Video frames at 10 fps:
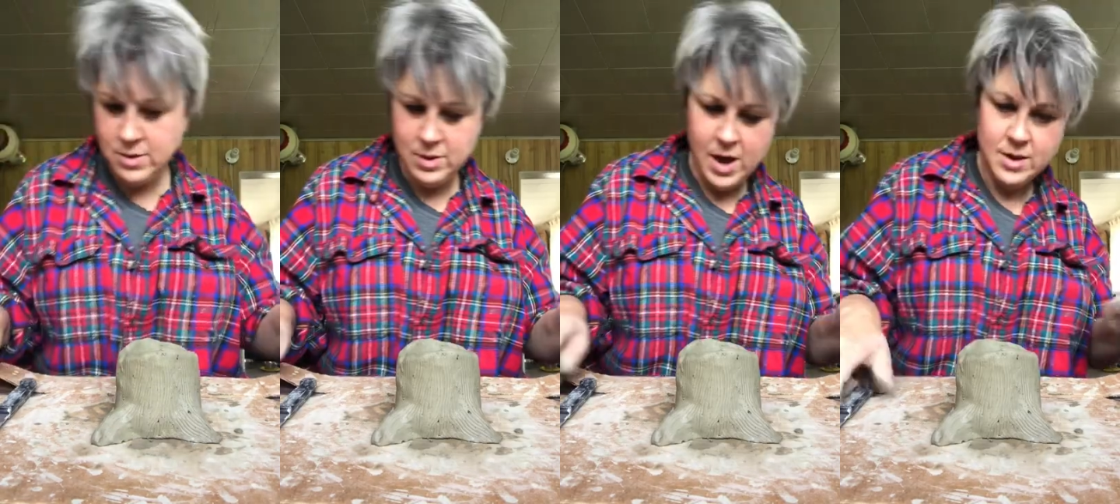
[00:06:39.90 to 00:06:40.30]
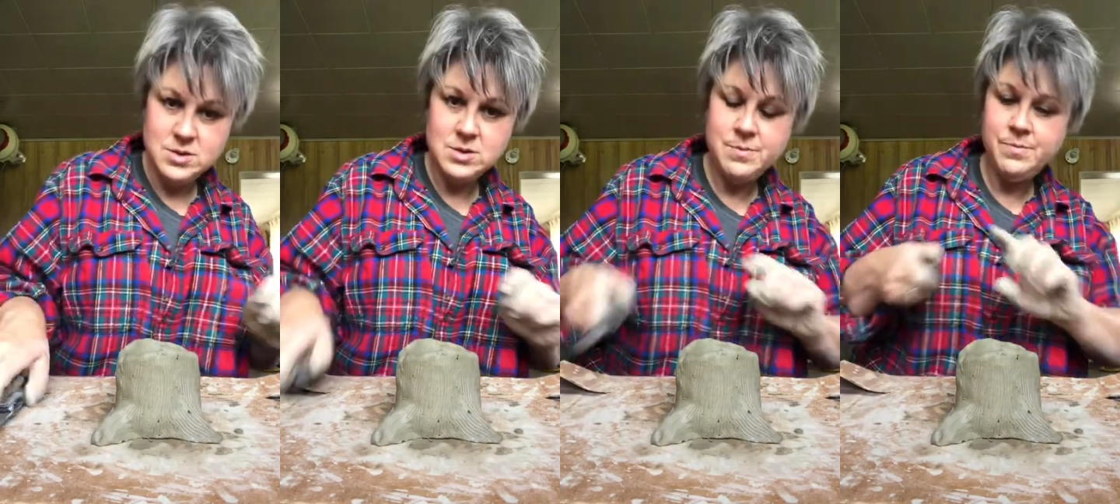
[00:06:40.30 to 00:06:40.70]

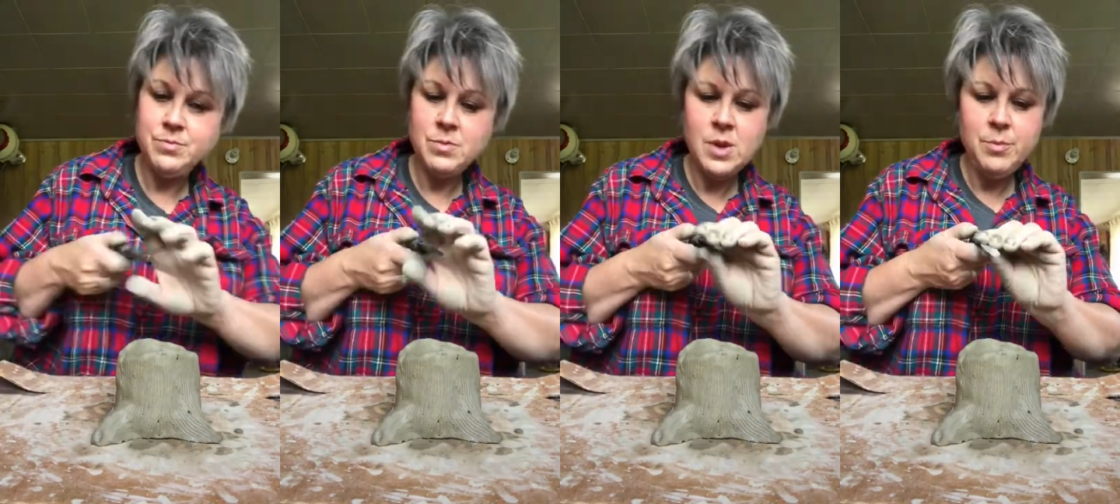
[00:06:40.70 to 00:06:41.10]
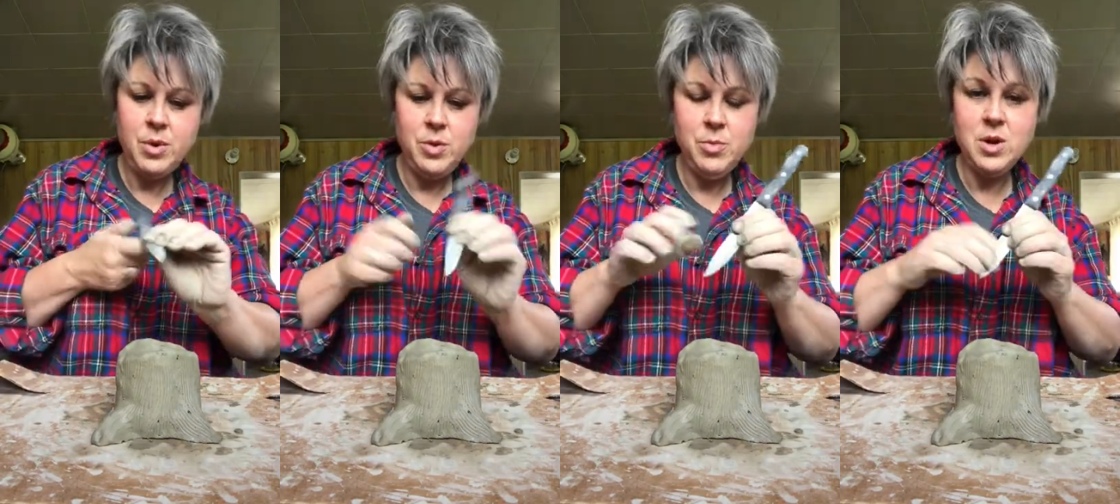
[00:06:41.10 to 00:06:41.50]
that. But
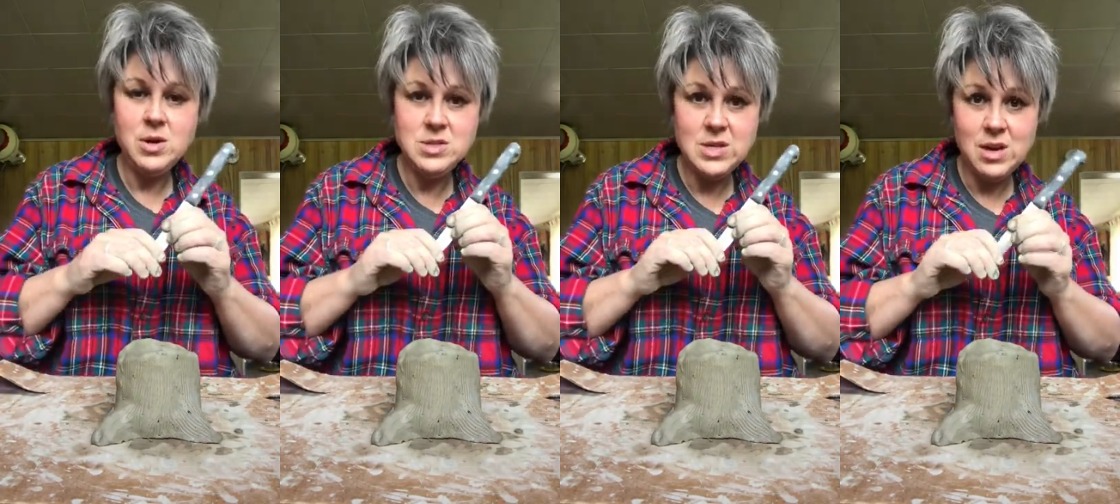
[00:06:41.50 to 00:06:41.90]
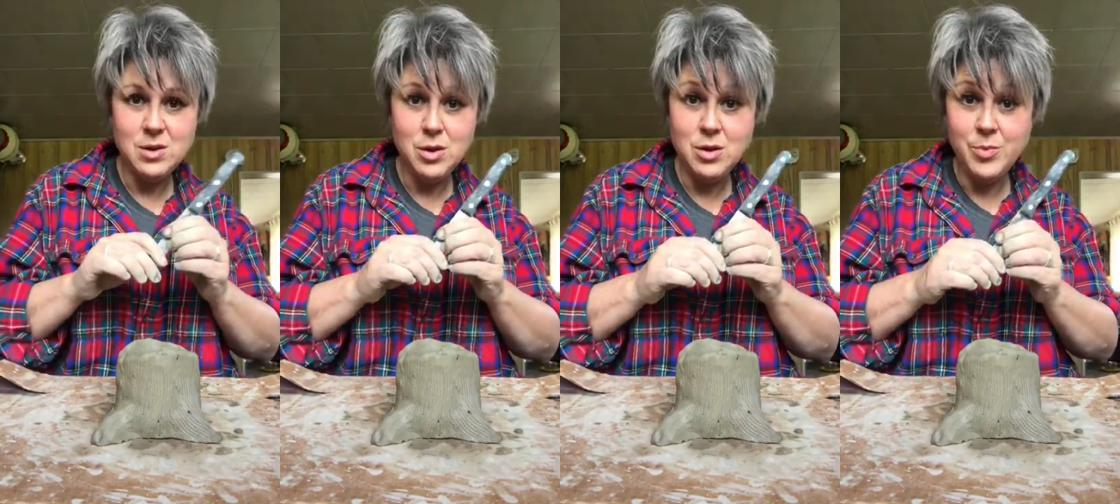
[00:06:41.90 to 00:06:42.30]
I'm going to take it a
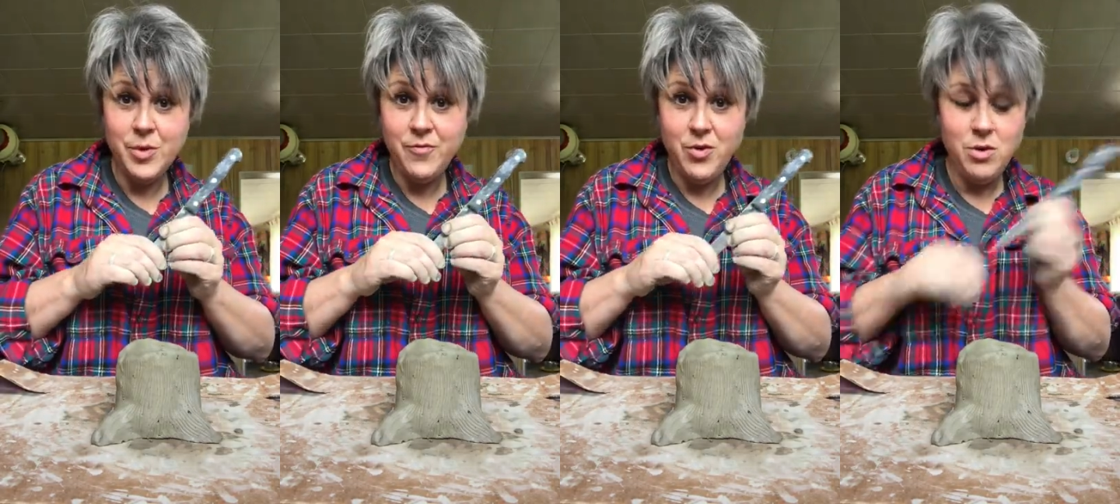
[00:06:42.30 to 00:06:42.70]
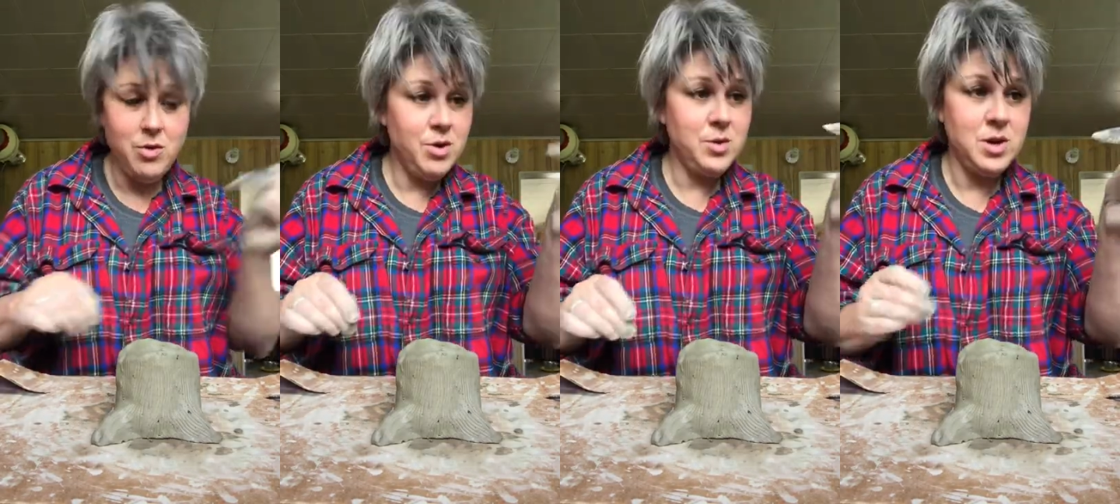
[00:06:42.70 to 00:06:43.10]
little bit
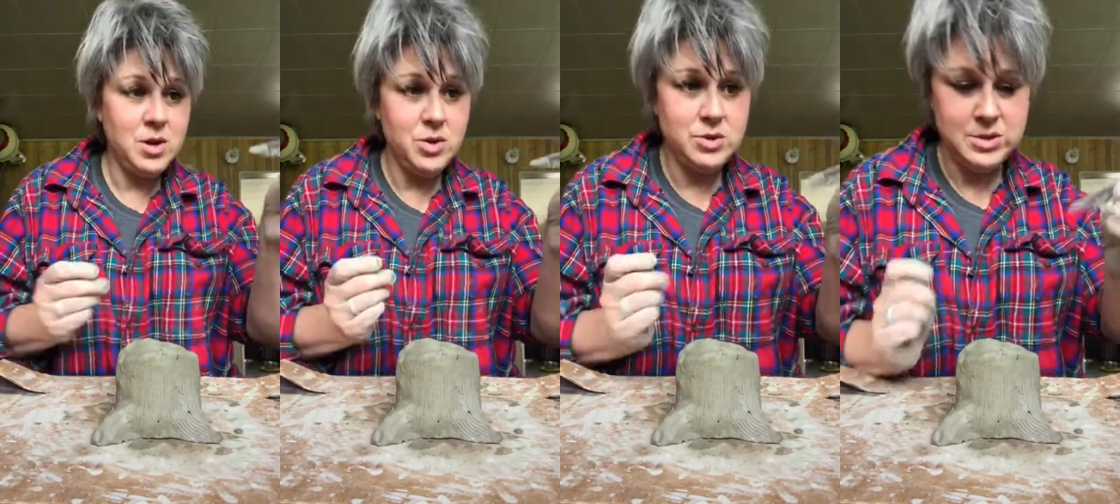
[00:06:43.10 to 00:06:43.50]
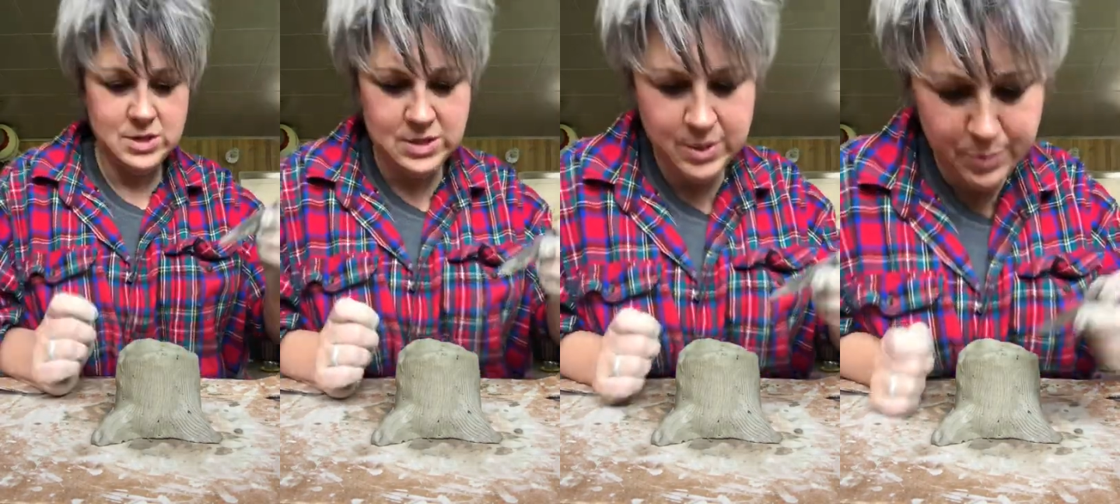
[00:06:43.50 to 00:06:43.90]
further. I'm going to use the
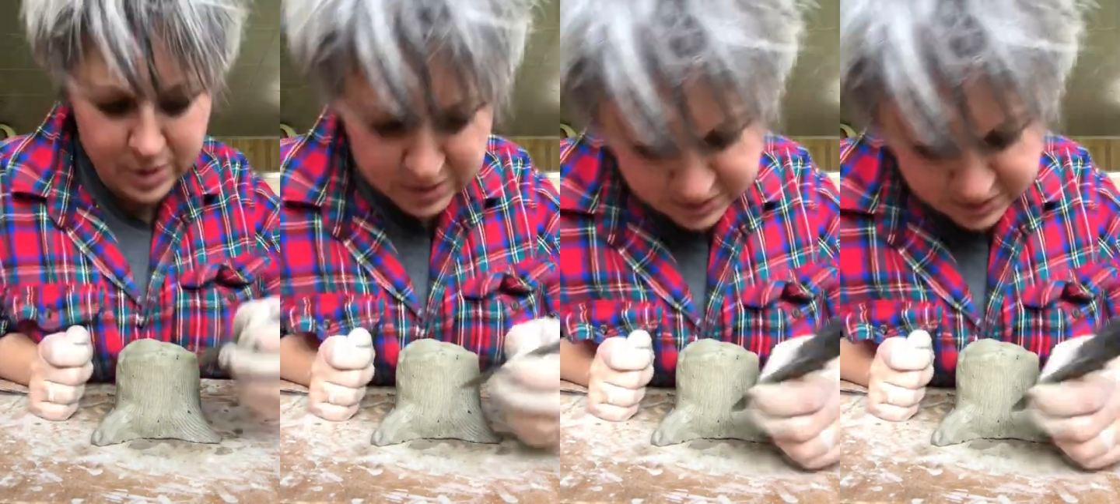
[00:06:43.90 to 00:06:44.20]
tip of this